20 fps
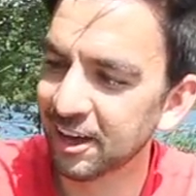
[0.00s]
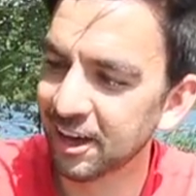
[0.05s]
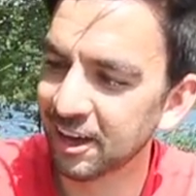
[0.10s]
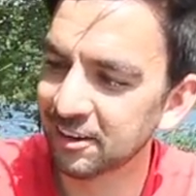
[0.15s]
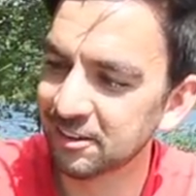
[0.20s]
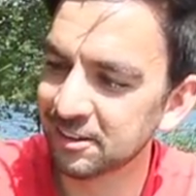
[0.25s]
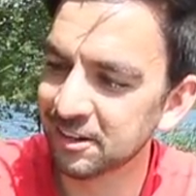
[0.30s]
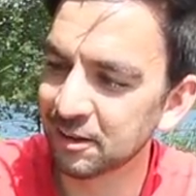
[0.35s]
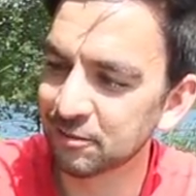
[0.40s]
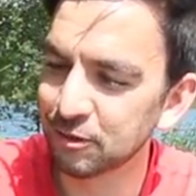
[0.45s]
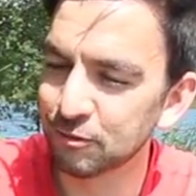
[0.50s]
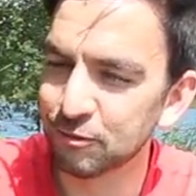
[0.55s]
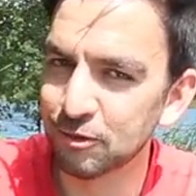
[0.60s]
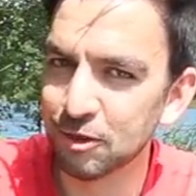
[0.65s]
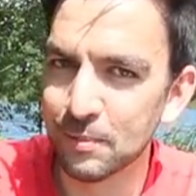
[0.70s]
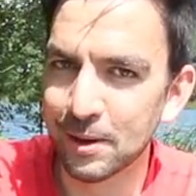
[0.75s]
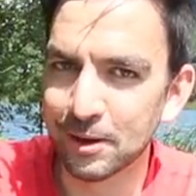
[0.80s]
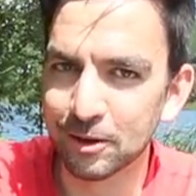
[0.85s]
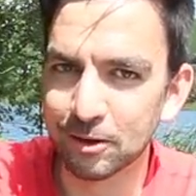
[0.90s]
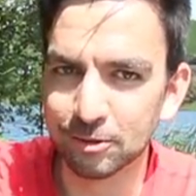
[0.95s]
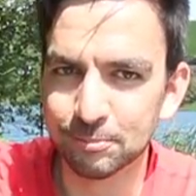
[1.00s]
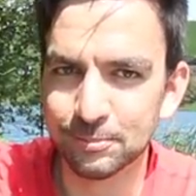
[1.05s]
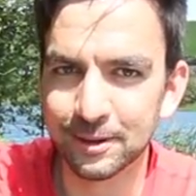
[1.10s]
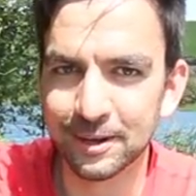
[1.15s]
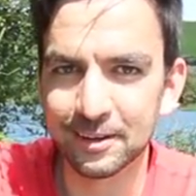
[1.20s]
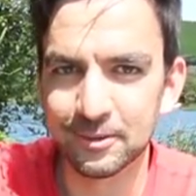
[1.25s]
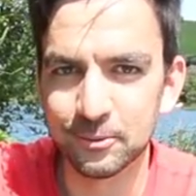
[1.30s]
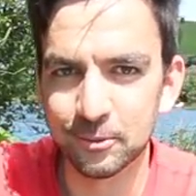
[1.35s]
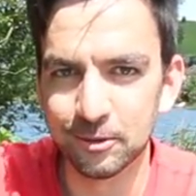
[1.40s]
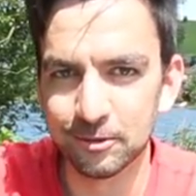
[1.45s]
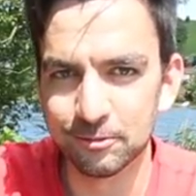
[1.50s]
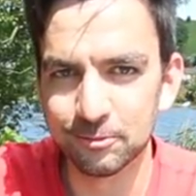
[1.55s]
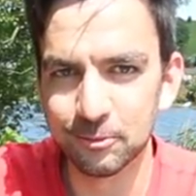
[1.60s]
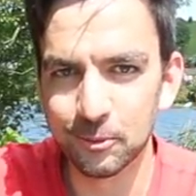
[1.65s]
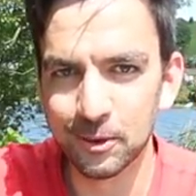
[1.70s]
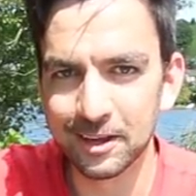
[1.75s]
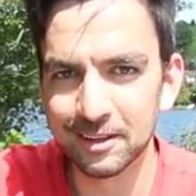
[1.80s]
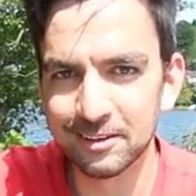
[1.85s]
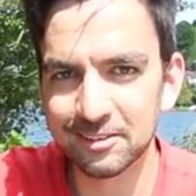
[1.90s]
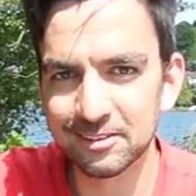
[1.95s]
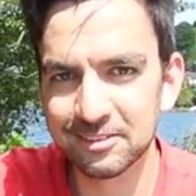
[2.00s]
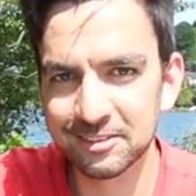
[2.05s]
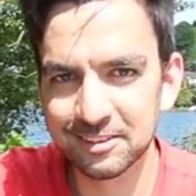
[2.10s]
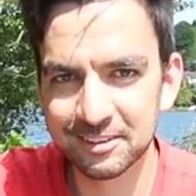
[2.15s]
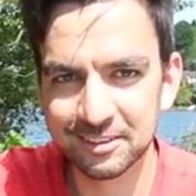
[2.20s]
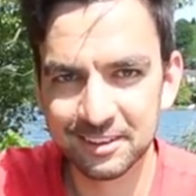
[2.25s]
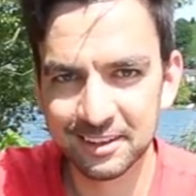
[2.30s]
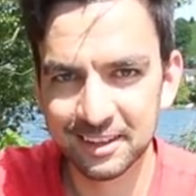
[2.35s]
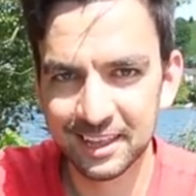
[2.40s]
I did have to fill my old bag with weights